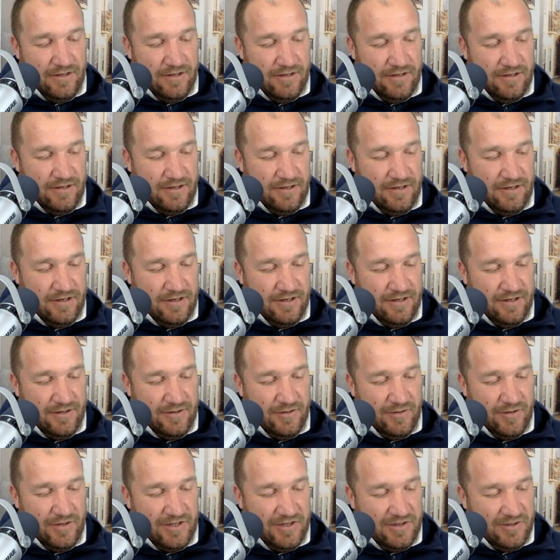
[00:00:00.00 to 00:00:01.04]
uh,
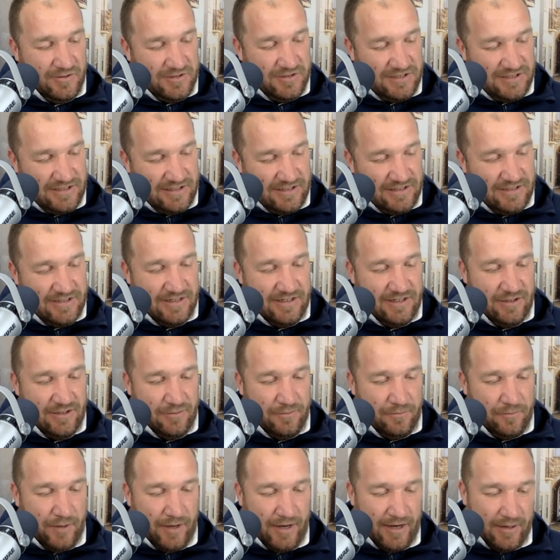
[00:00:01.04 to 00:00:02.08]
he'll sit and he'll
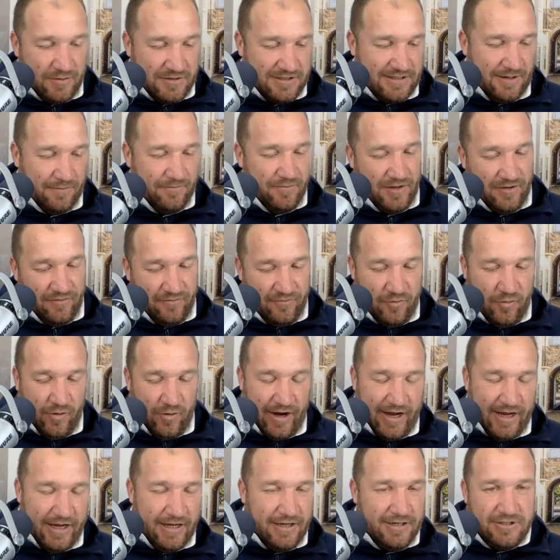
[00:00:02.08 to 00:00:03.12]
play with something for
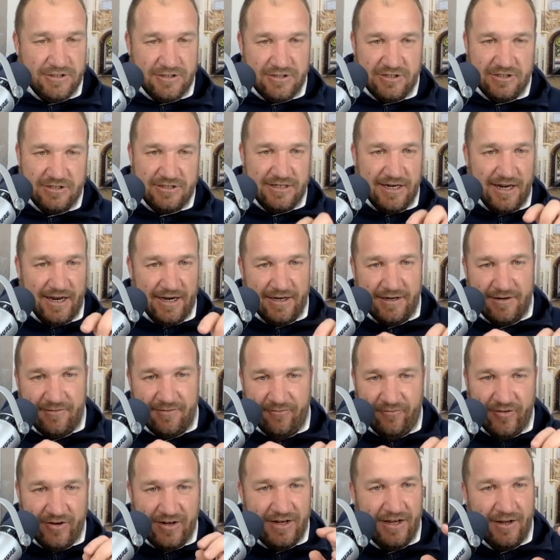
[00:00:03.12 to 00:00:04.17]
ages, just like
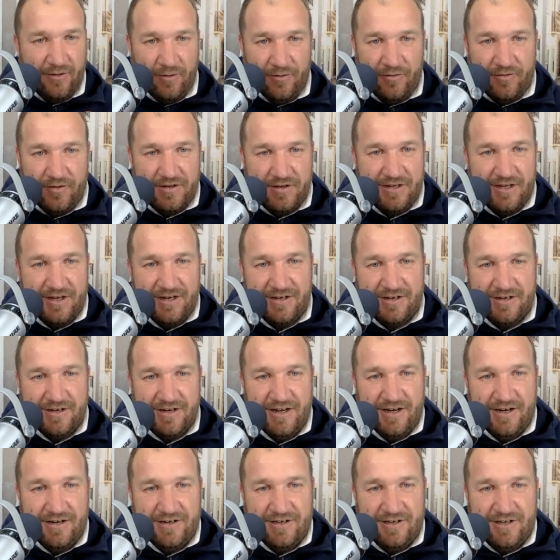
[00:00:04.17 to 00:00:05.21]
fiddling with it. And,
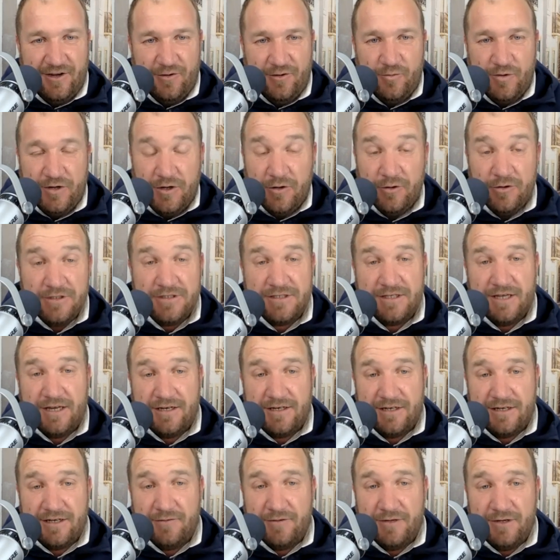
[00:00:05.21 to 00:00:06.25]
and yeah, we lose that.
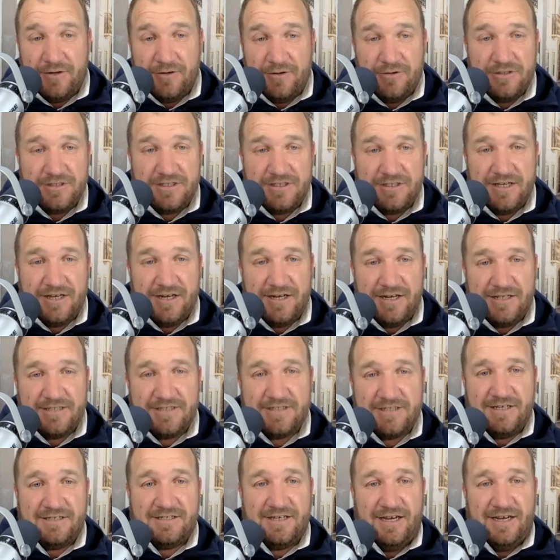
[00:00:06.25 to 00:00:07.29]
Hey, we lose that as,
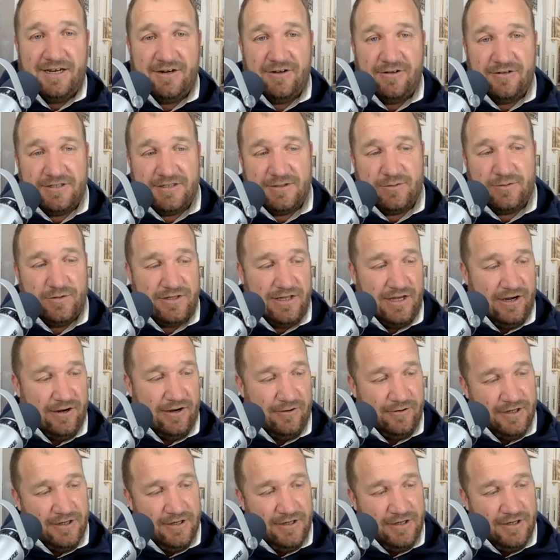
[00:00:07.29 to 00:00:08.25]
as adults with our,